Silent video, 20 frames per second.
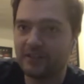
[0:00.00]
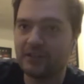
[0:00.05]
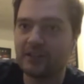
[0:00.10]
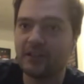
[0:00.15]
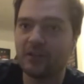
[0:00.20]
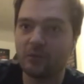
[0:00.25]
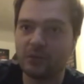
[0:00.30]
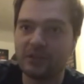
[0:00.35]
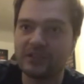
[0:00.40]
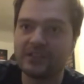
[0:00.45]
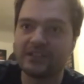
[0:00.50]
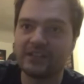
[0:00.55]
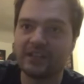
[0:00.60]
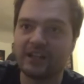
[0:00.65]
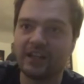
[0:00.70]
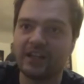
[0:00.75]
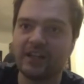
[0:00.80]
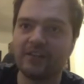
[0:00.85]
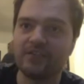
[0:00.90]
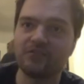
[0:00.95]
You know, we did the
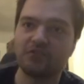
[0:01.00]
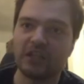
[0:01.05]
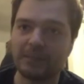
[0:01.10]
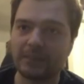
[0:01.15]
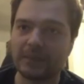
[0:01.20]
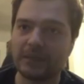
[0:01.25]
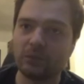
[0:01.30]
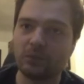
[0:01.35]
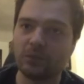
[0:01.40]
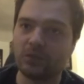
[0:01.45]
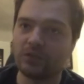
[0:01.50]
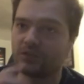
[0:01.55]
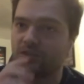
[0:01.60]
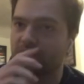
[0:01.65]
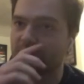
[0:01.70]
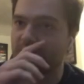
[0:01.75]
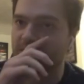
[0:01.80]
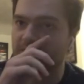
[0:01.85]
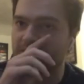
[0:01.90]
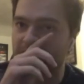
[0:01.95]
live stream and it
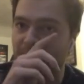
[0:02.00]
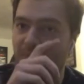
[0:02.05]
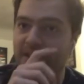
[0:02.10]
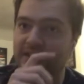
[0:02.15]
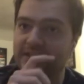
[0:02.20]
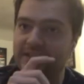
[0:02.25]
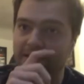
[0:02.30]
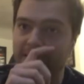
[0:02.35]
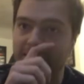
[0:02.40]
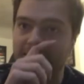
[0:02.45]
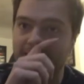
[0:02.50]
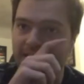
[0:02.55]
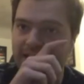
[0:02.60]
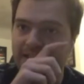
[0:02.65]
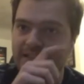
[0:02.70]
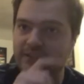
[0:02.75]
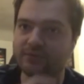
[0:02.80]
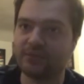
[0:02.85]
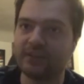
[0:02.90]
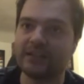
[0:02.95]
was depressing
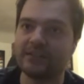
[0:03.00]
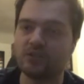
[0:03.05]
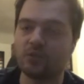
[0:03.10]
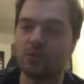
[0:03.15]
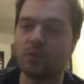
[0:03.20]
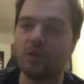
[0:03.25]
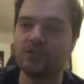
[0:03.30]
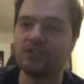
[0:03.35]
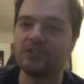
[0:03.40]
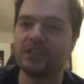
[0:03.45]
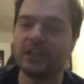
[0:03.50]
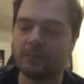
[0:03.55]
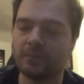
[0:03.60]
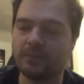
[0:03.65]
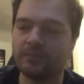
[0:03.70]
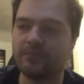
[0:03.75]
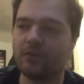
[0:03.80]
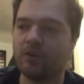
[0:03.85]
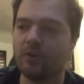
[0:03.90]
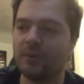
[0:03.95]
as a fan to watch that
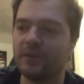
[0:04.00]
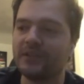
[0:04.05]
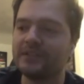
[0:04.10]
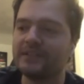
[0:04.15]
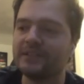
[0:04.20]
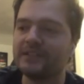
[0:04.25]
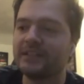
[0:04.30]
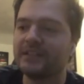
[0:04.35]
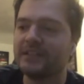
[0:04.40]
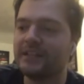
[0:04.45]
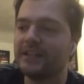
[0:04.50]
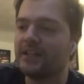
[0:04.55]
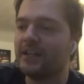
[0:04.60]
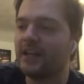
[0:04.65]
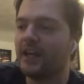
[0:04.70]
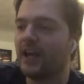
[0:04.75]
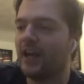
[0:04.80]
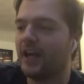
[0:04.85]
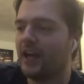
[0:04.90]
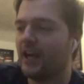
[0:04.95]
performance.
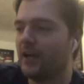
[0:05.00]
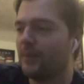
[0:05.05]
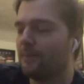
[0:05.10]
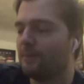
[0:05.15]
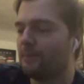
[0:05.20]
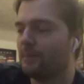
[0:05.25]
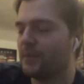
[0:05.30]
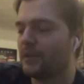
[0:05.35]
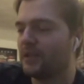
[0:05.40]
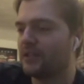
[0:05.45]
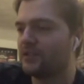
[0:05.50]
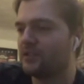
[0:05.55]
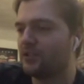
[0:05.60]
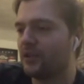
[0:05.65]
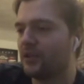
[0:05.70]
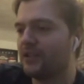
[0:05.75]
So I